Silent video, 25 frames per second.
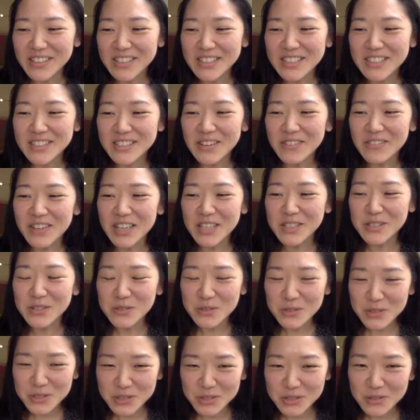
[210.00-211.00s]
of the stuff i
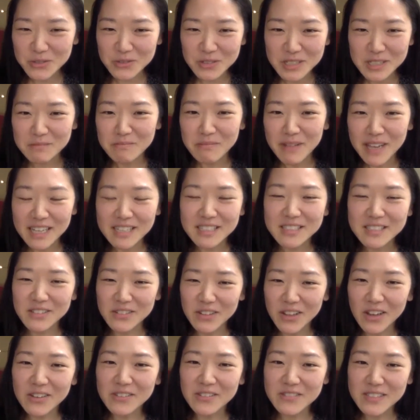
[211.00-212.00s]
used to read makes a
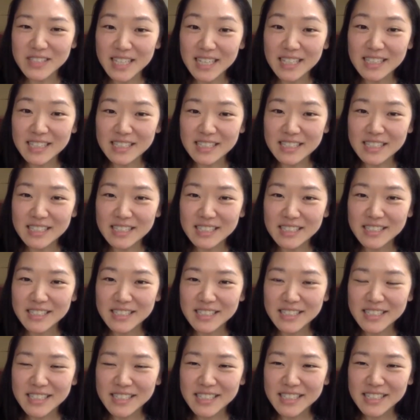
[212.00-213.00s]
lot of sense
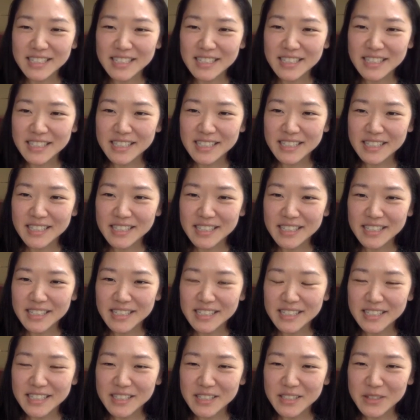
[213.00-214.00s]

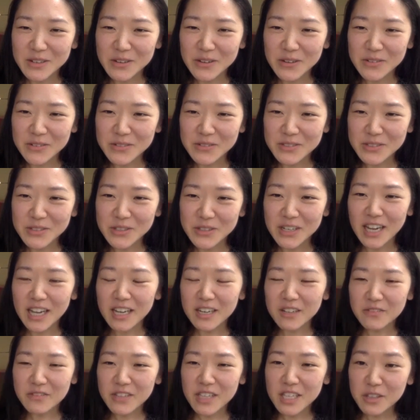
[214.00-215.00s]
you know you're
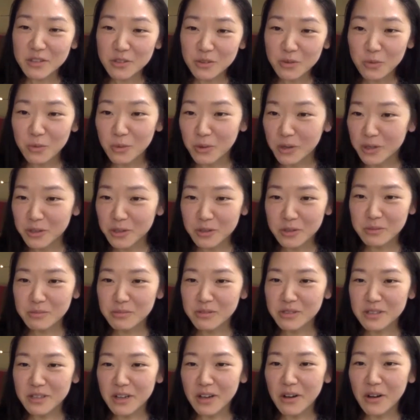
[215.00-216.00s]
kind of in the world
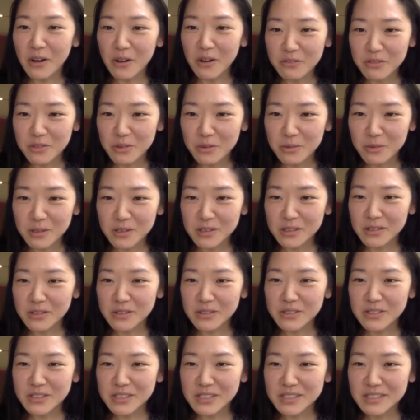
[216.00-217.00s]
but not of the
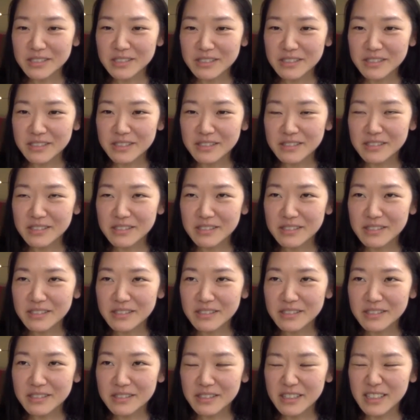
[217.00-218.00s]
world
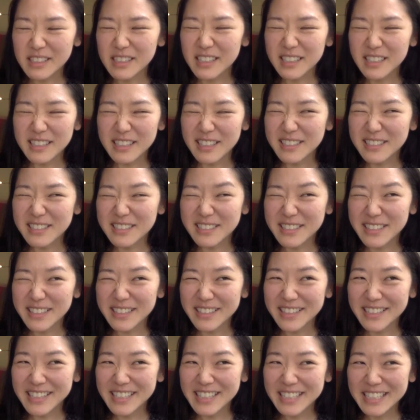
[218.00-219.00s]
i think that's the
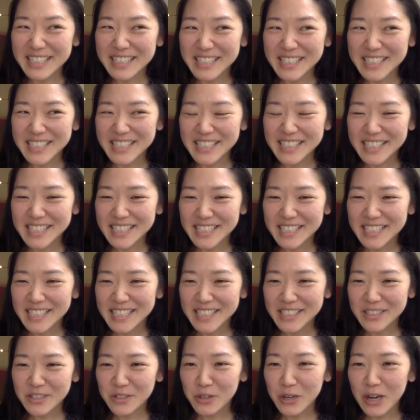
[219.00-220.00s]
same
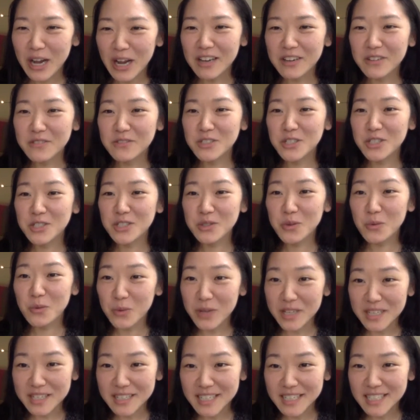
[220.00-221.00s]
you're kind of just the
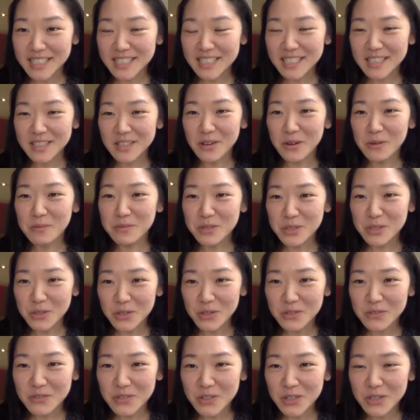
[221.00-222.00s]
witness and the
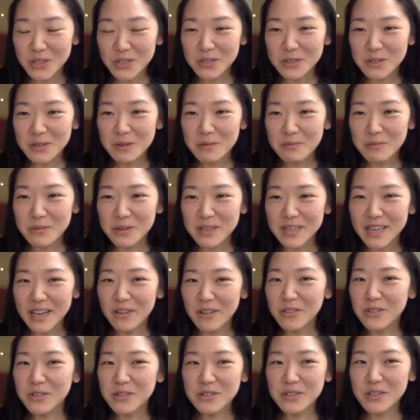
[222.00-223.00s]
observer but
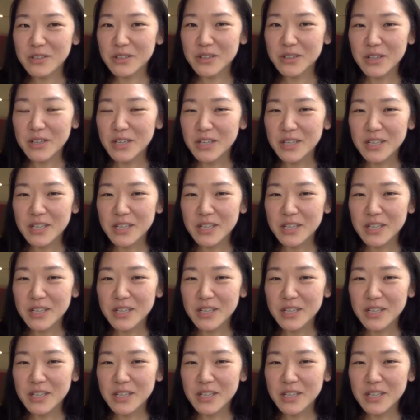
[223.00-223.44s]
now there